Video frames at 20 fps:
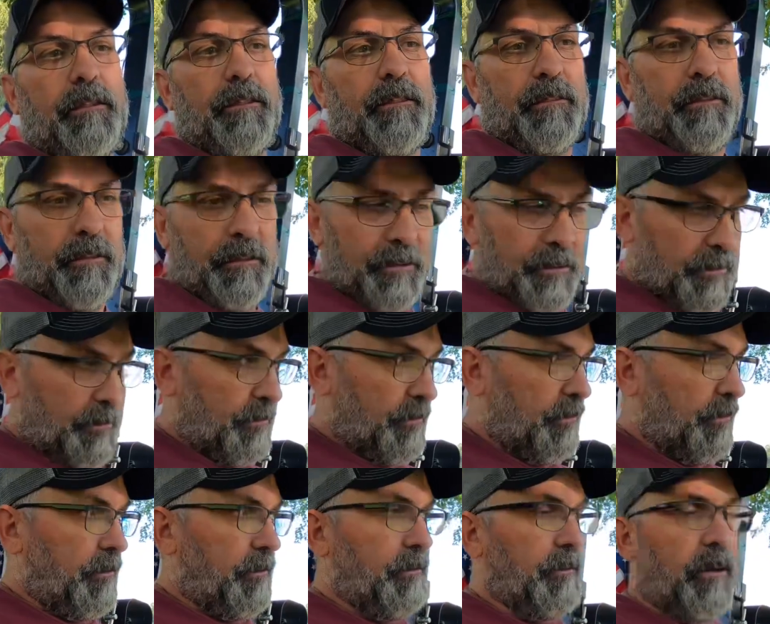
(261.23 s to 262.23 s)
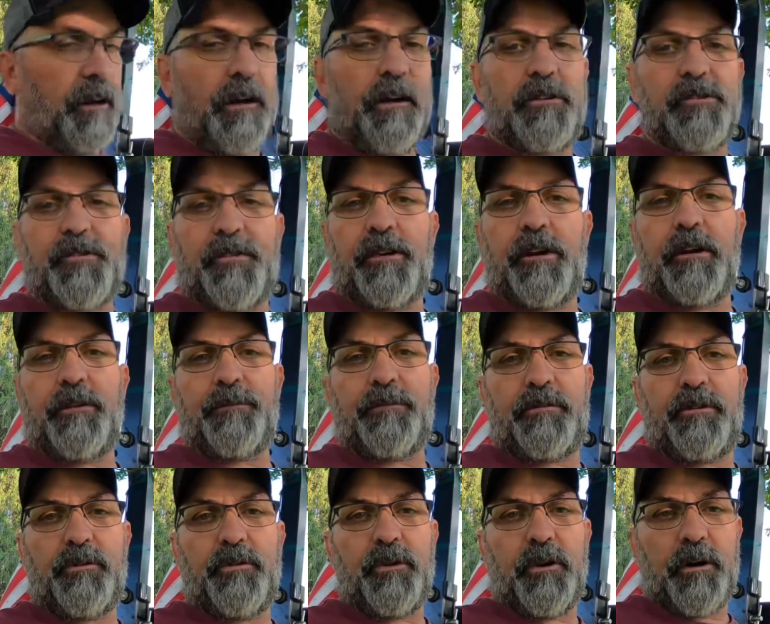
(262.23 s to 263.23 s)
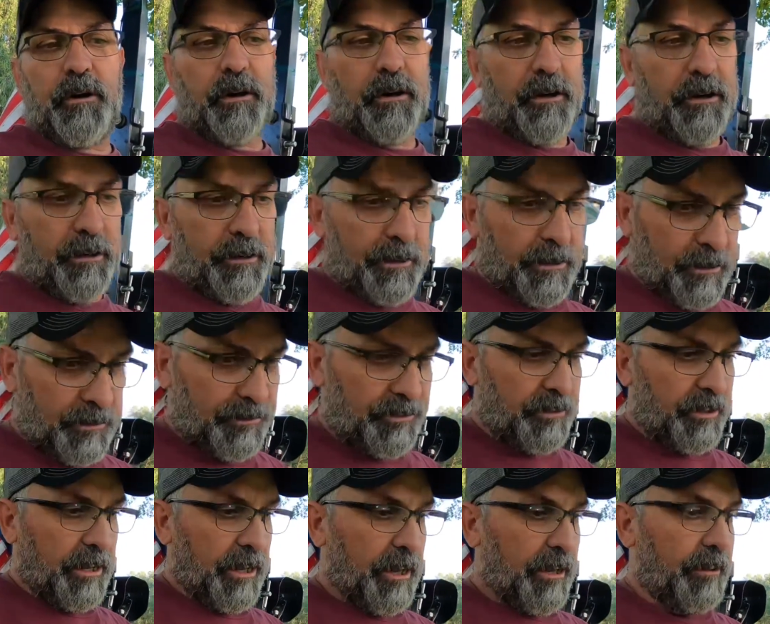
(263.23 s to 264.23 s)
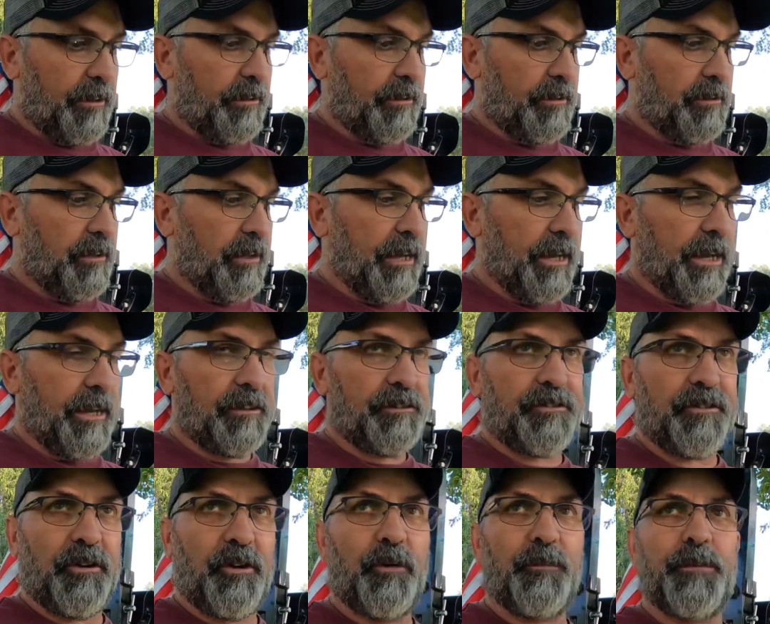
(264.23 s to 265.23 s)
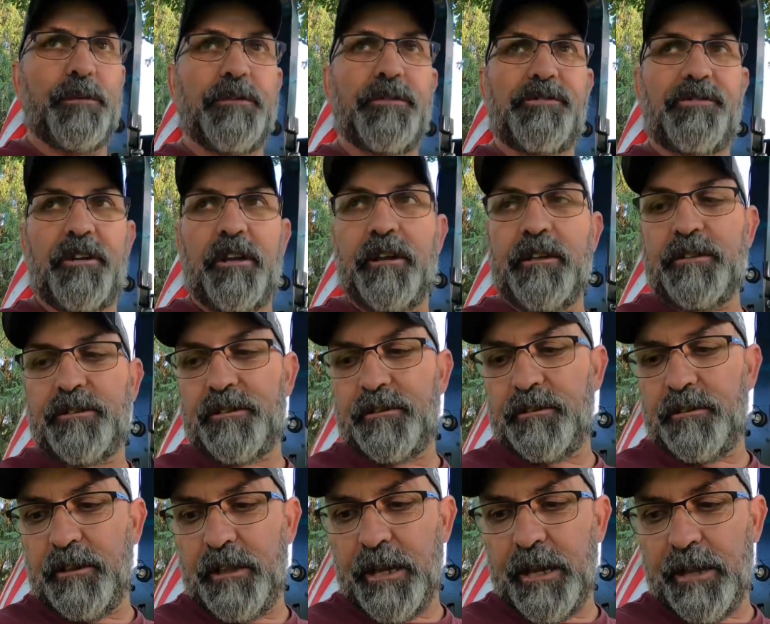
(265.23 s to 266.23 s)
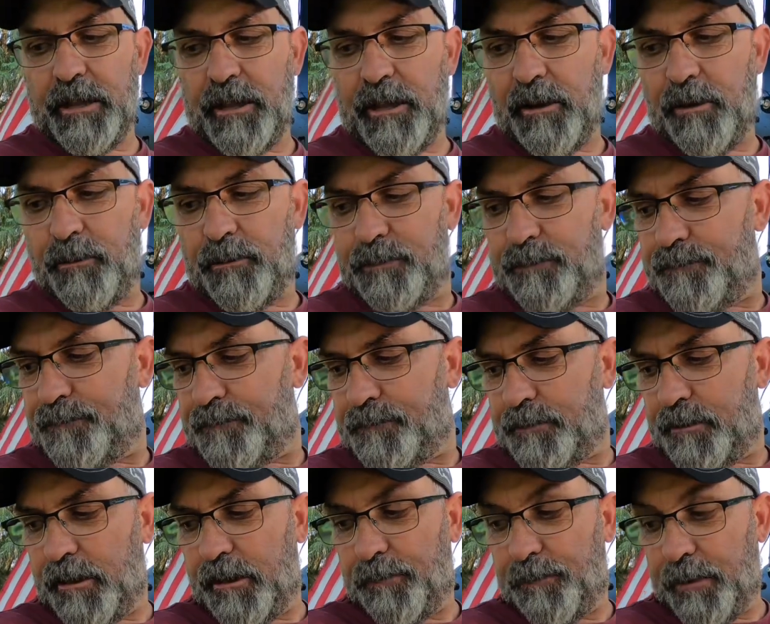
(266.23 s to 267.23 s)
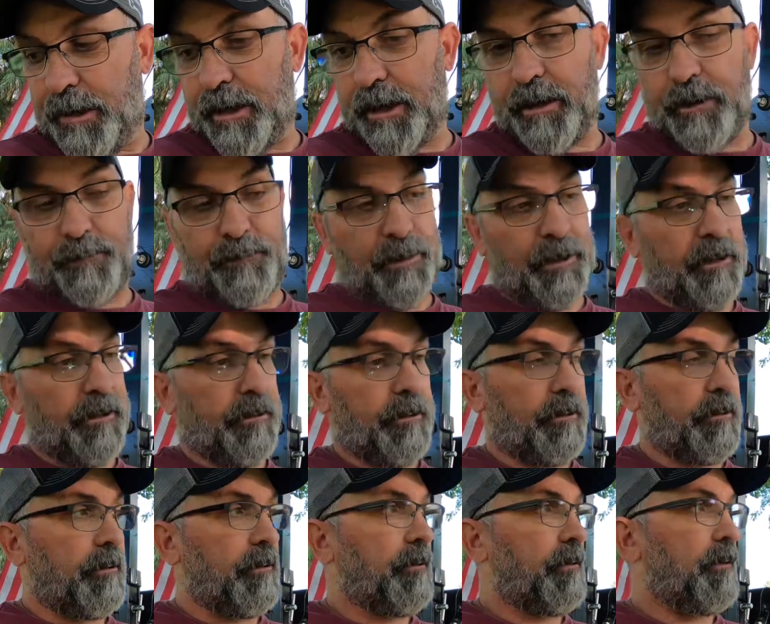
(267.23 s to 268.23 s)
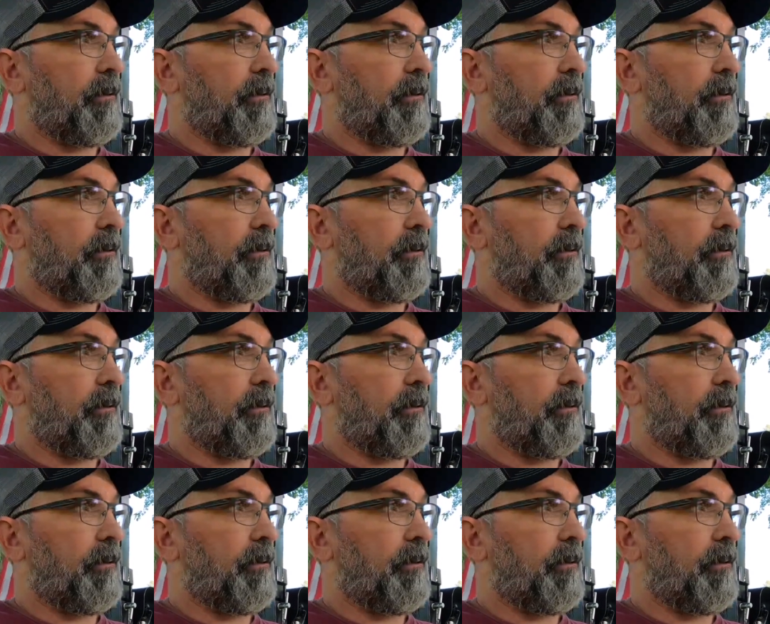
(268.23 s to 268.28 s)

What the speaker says: The large frame 2R is the head of the class open station layout, in my opinion.